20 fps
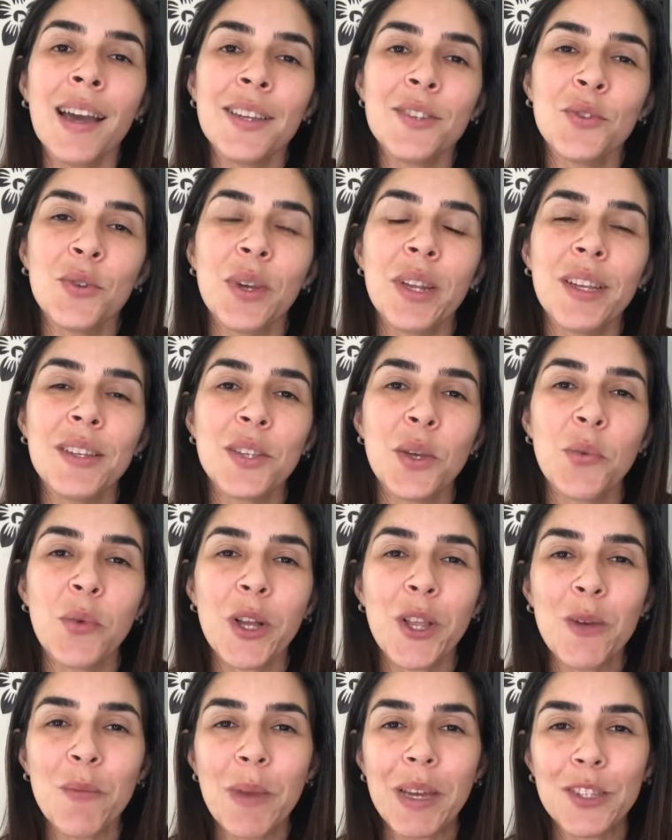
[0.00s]
Hey sweeties, and
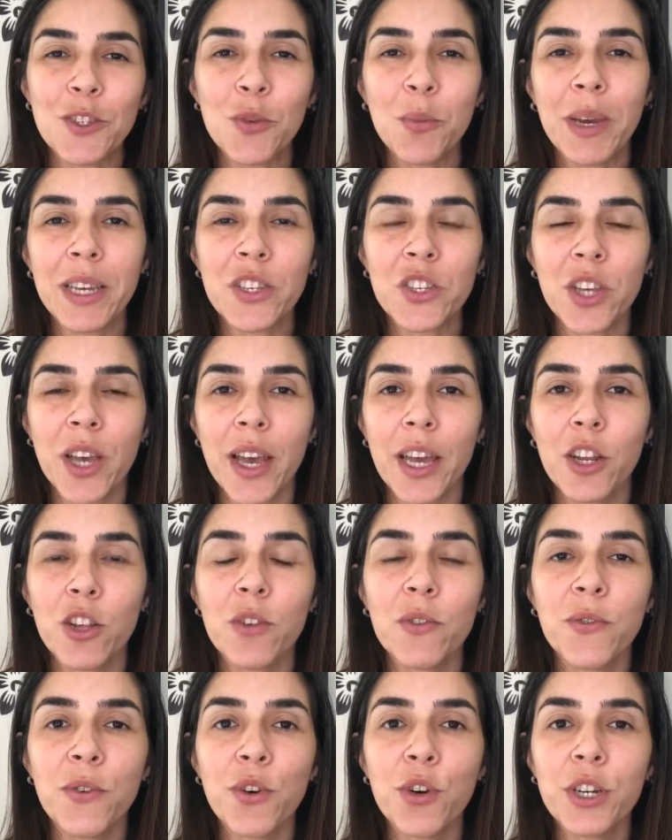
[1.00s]
welcome back to my
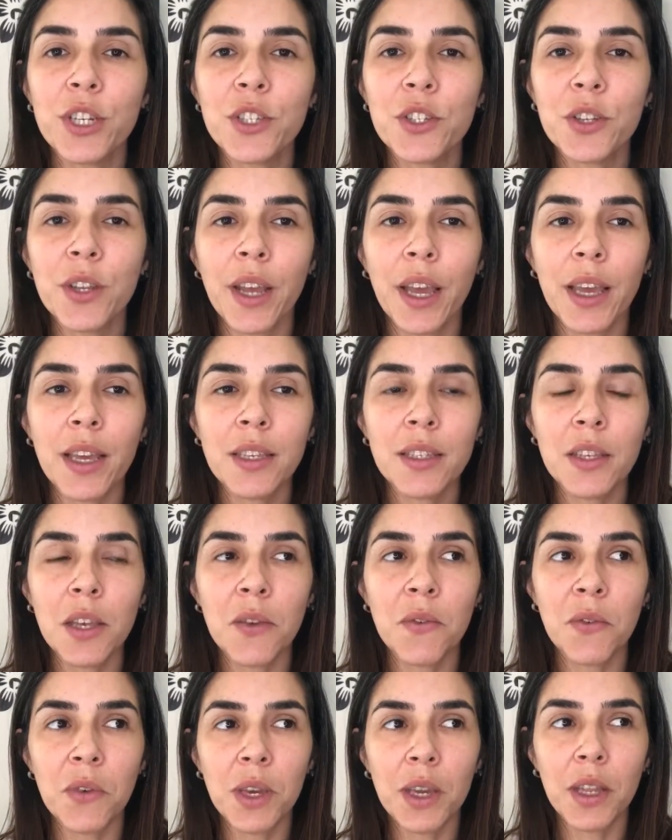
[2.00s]
channel. For today's
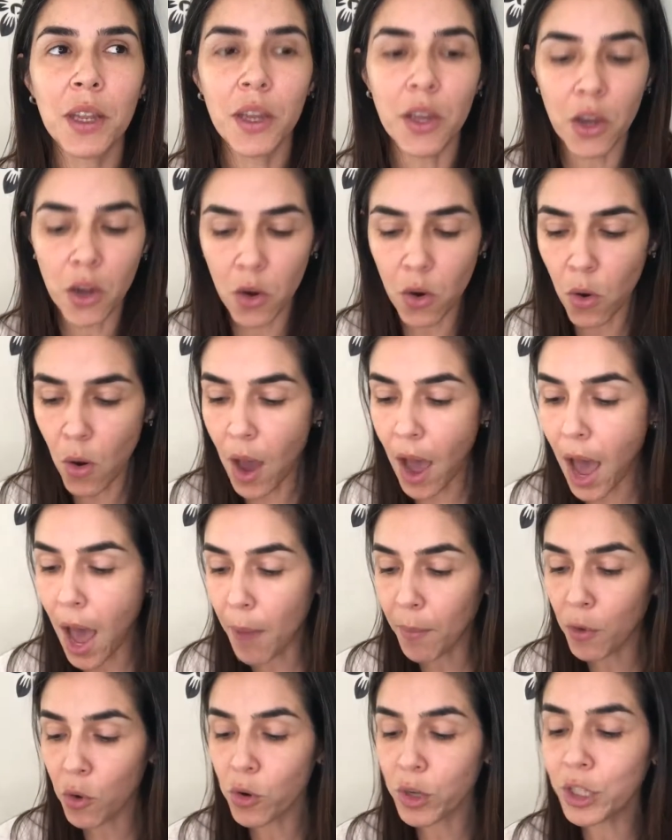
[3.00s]
video,
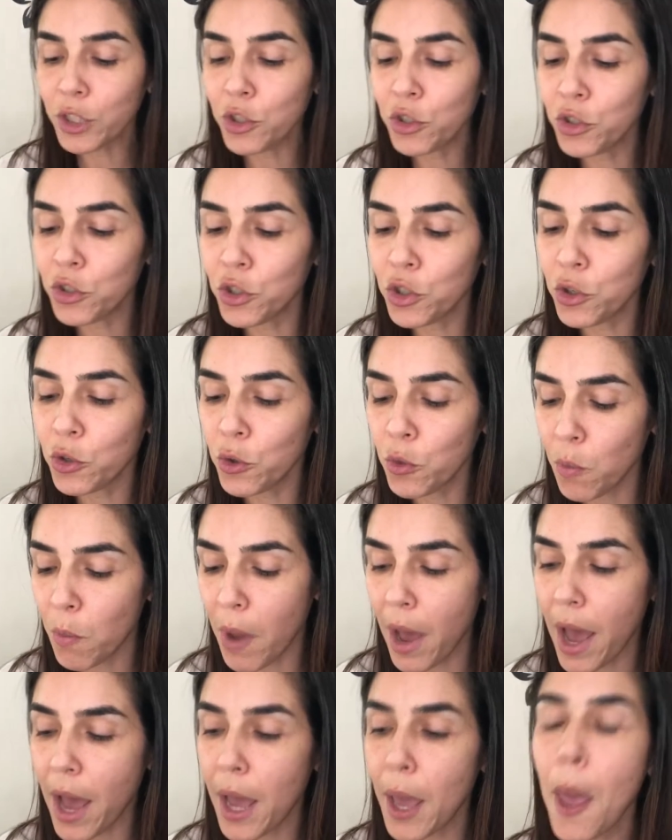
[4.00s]
I'm going to do
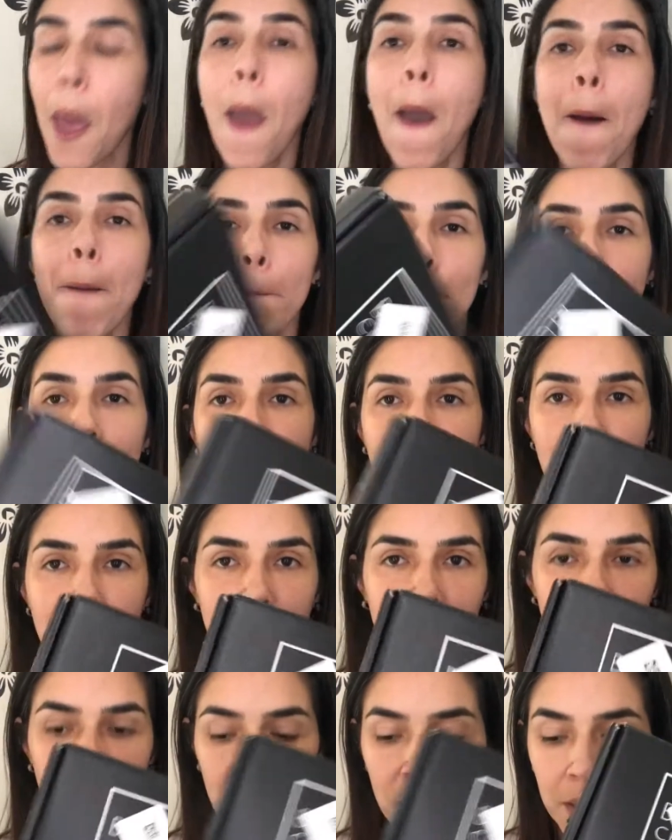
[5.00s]
my
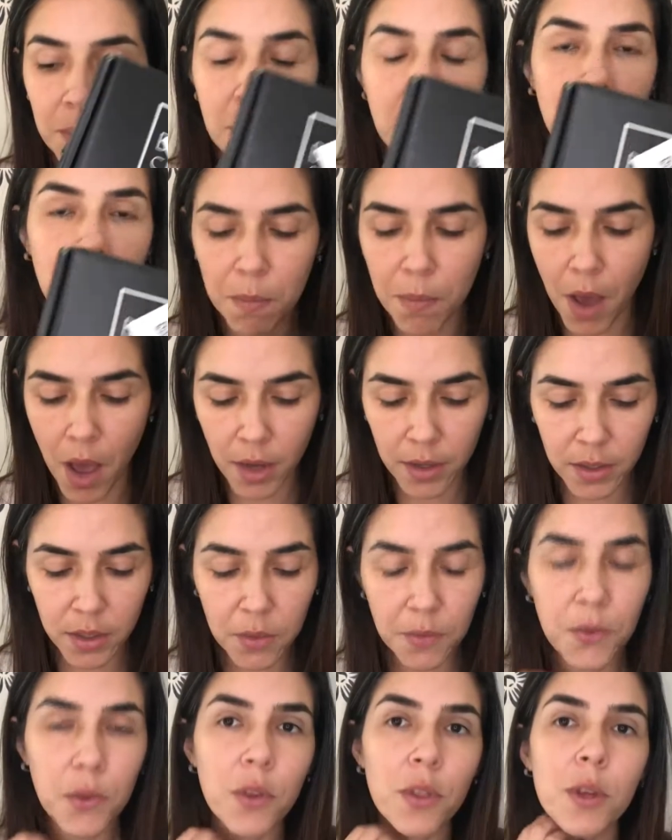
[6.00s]
Boxycharm
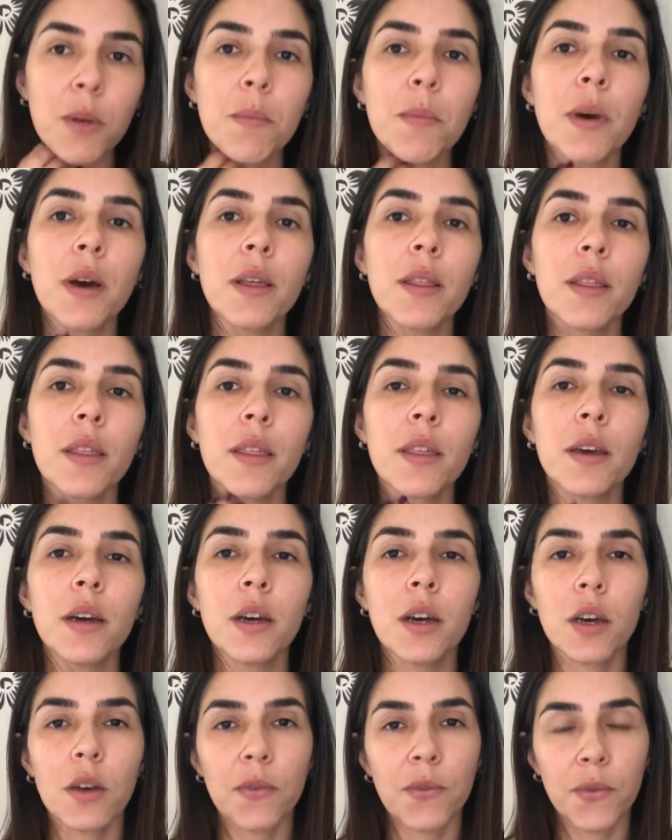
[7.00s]
unboxing for the month
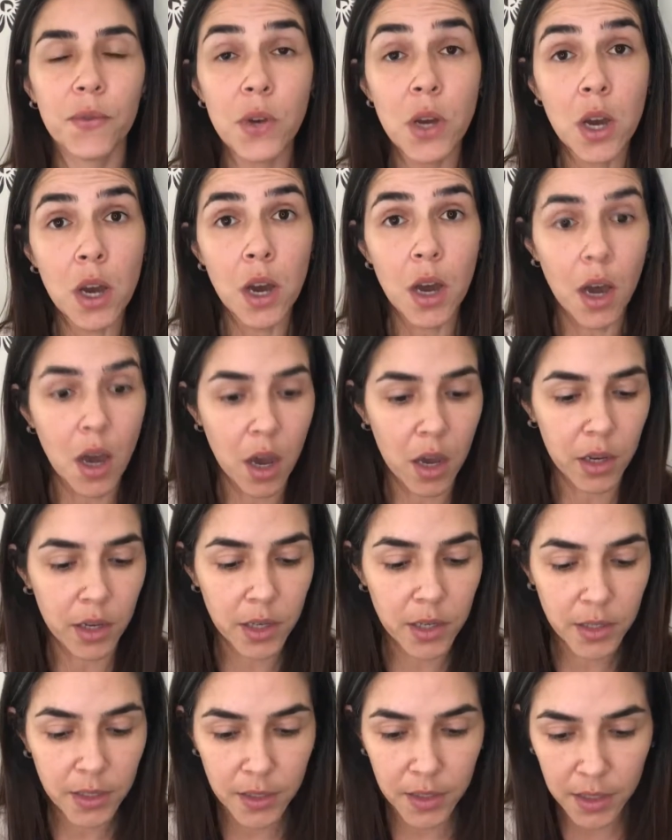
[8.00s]
of
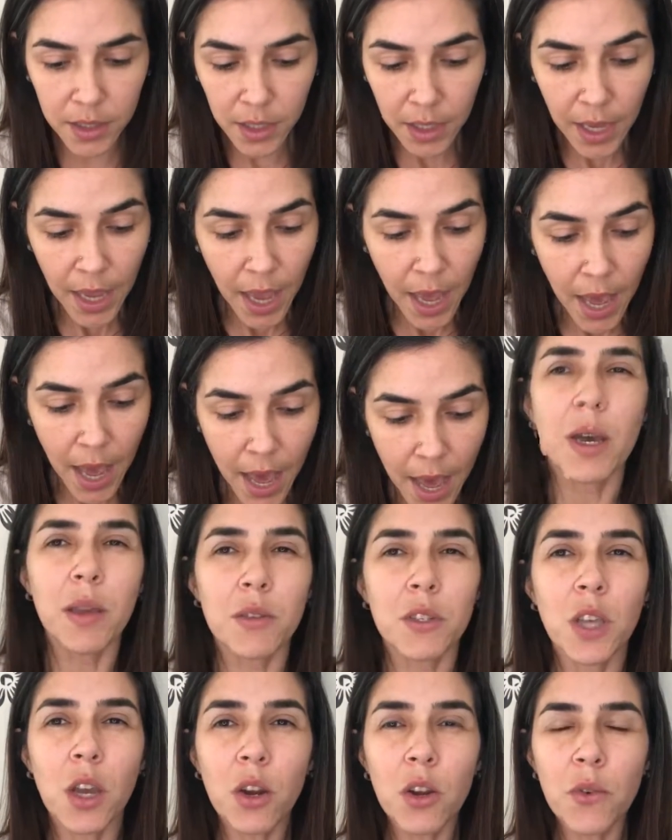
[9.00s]
August.
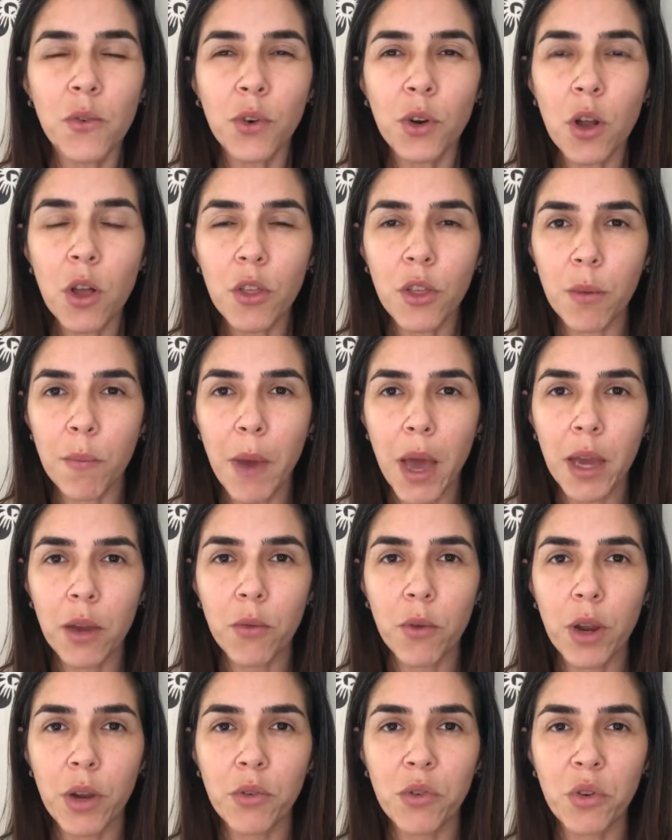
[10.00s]
Sorry for all the
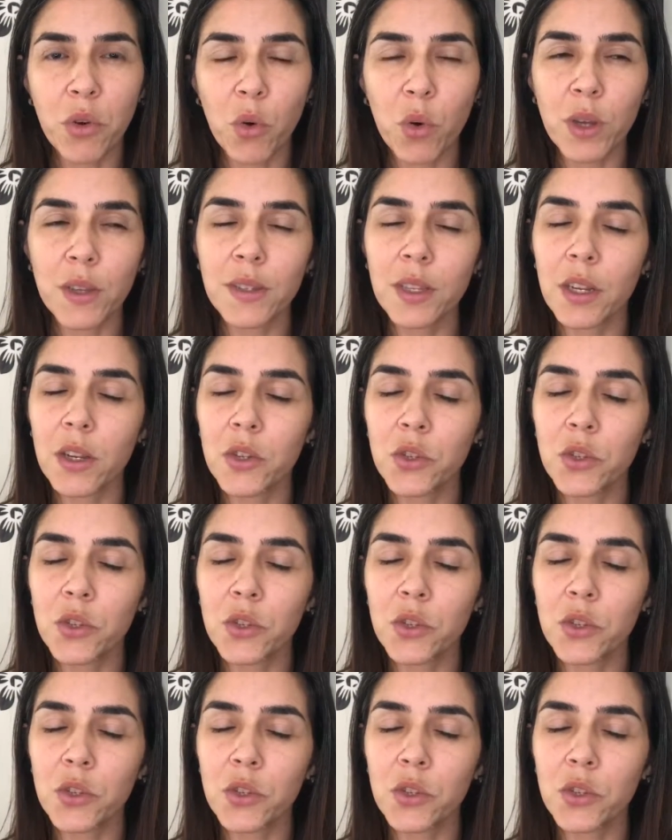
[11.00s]
background noise.